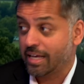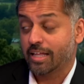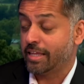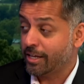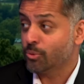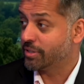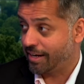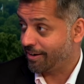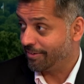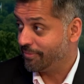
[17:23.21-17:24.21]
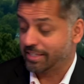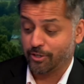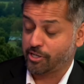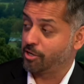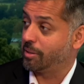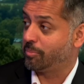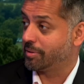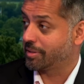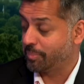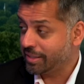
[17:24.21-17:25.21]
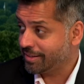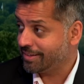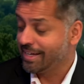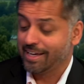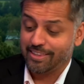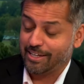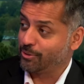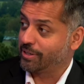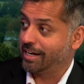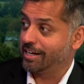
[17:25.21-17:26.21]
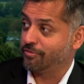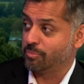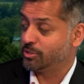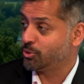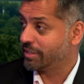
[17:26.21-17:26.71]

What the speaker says: They don't care. They don't care about public opinion. They don't care if the majority